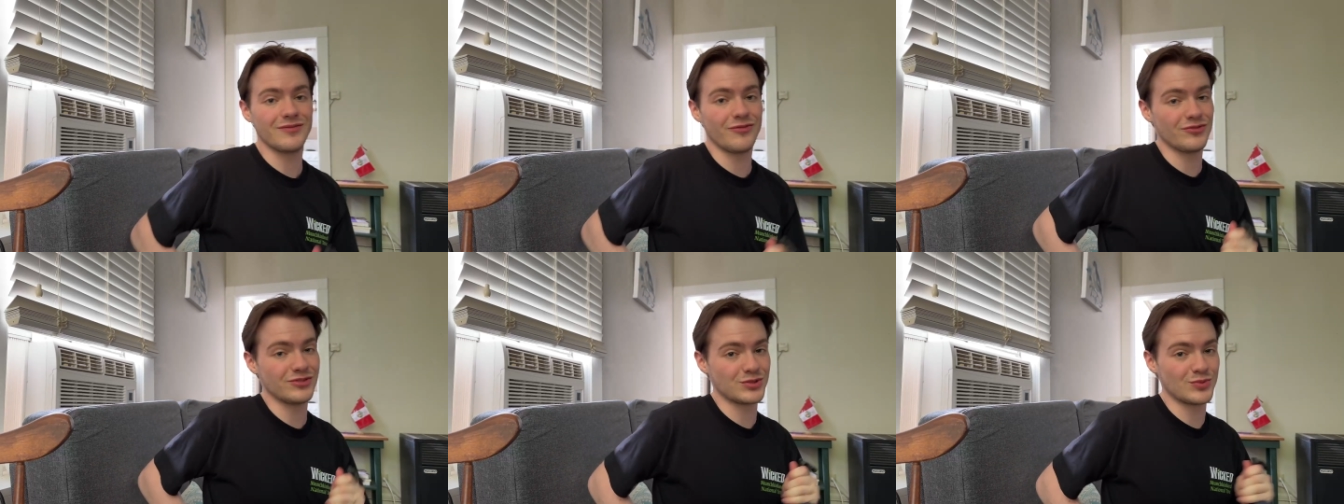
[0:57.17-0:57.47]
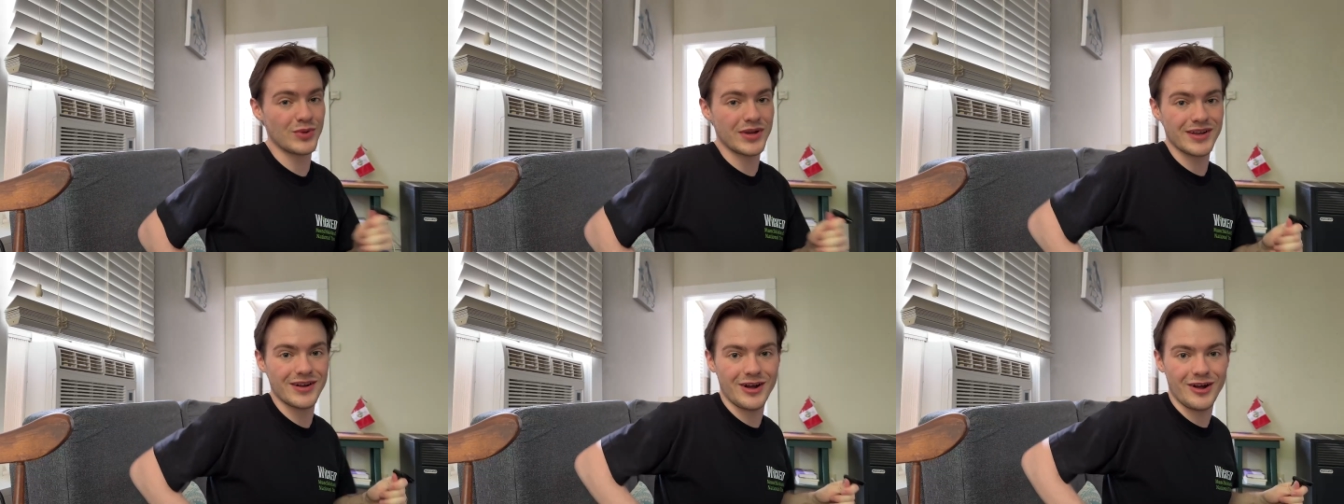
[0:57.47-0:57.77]

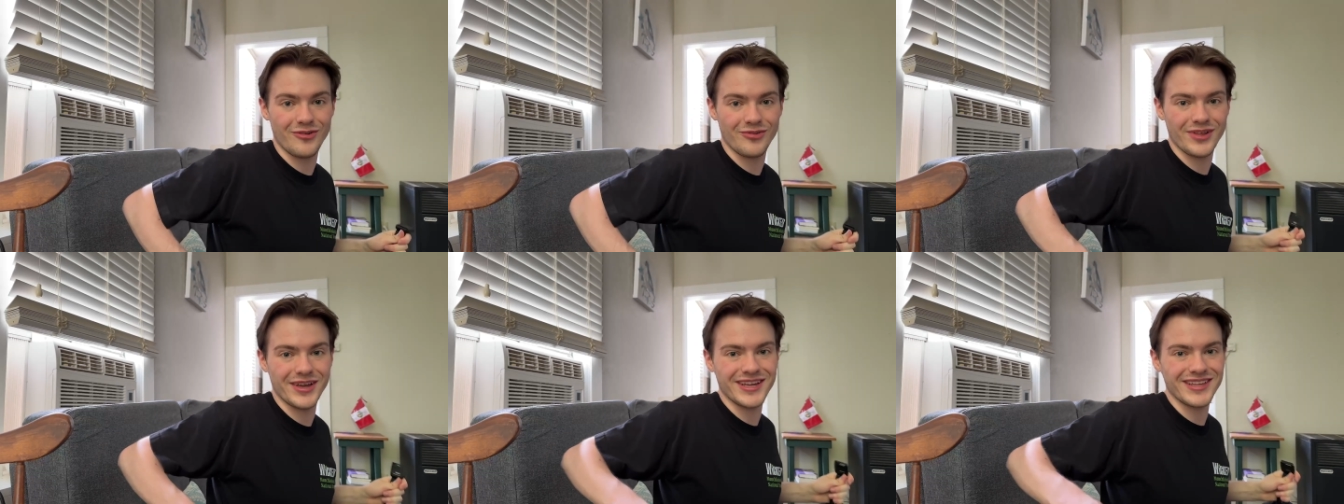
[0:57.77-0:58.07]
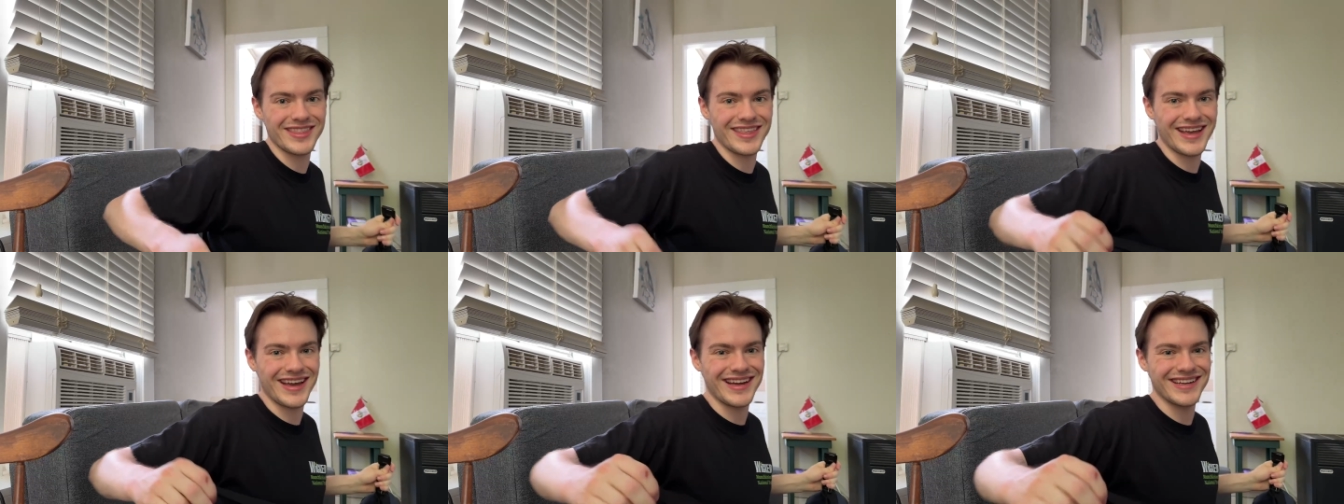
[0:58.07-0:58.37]
swing it off like
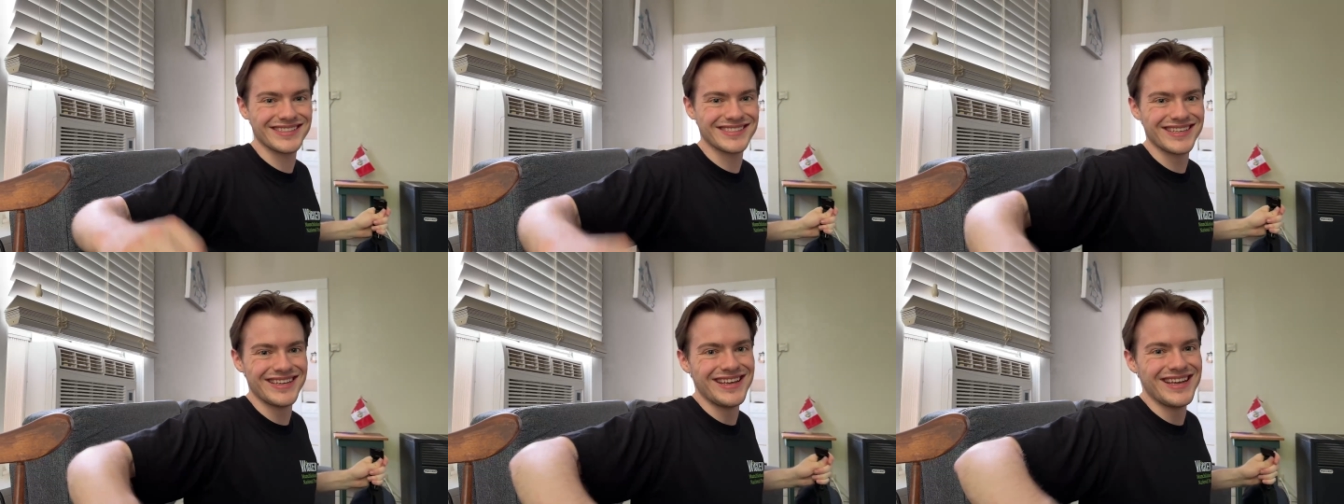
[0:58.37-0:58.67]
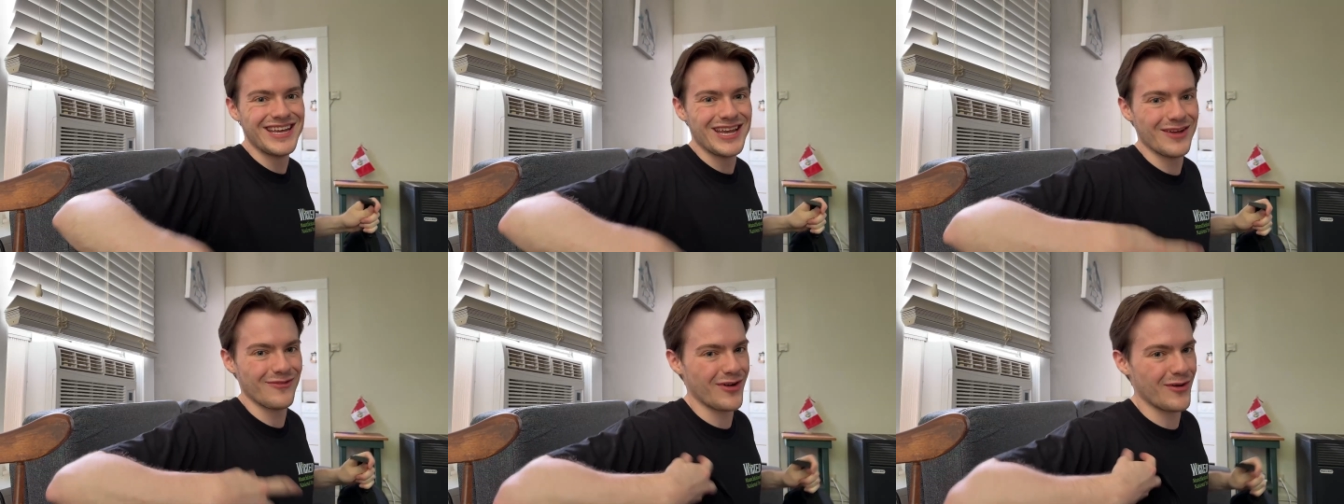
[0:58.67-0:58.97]
that.
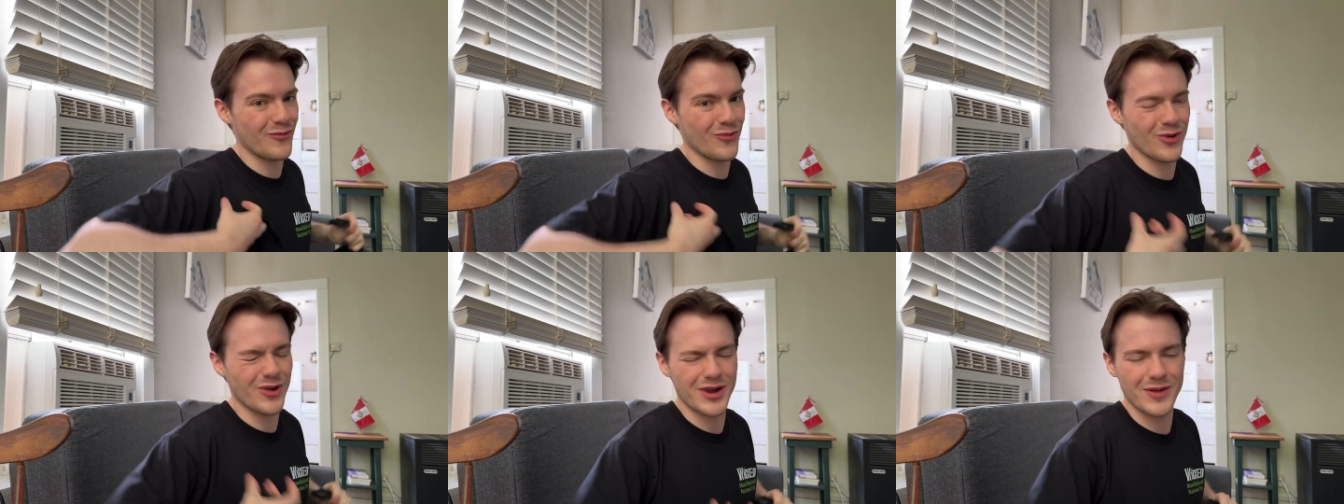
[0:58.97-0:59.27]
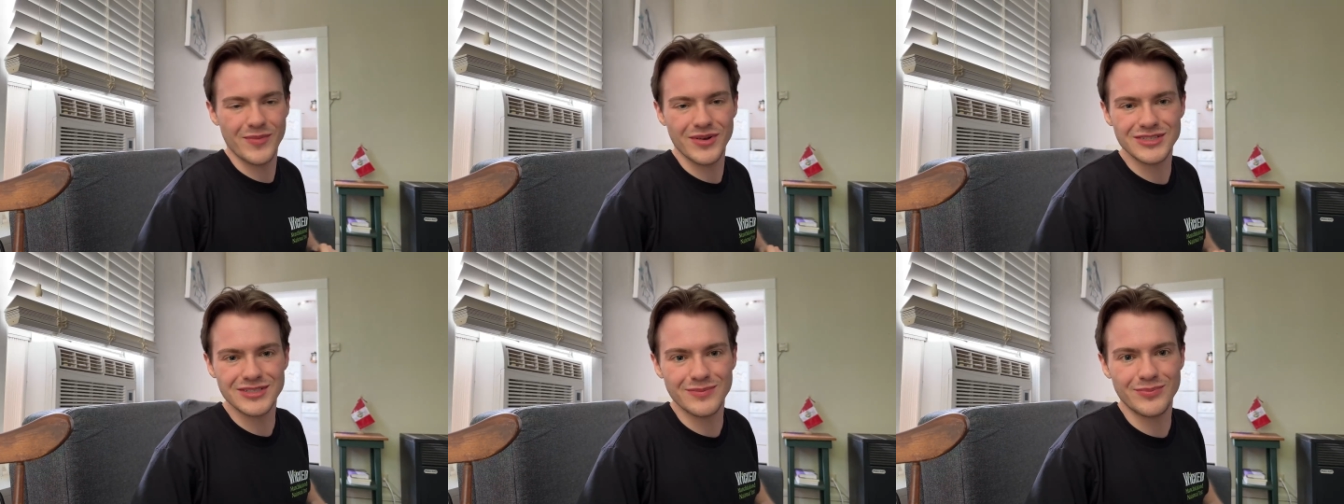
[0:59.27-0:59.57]
If I'm wearing a
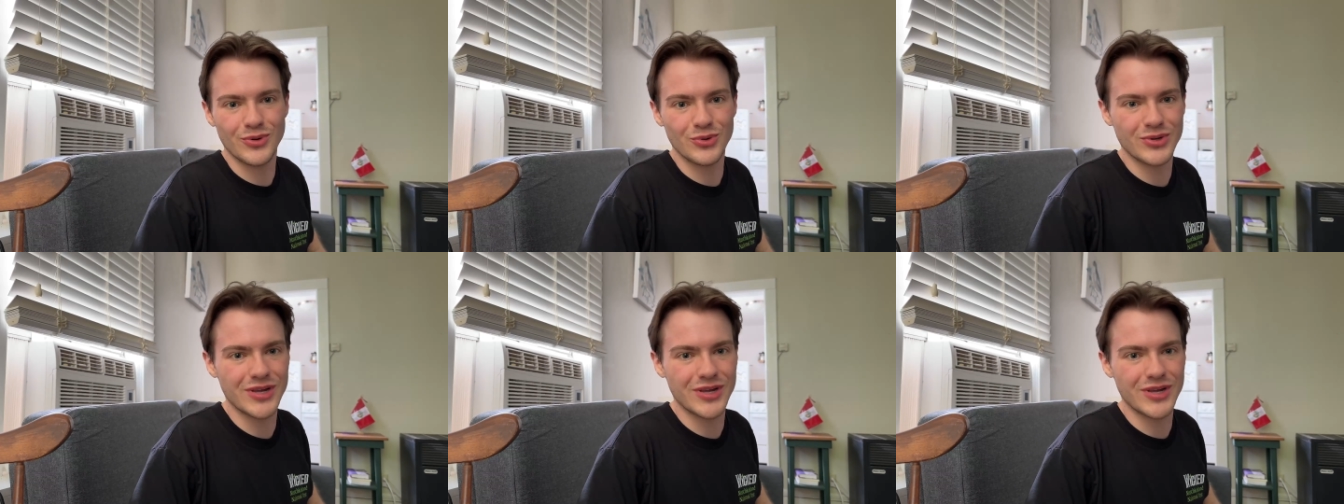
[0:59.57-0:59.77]
bunch of bulky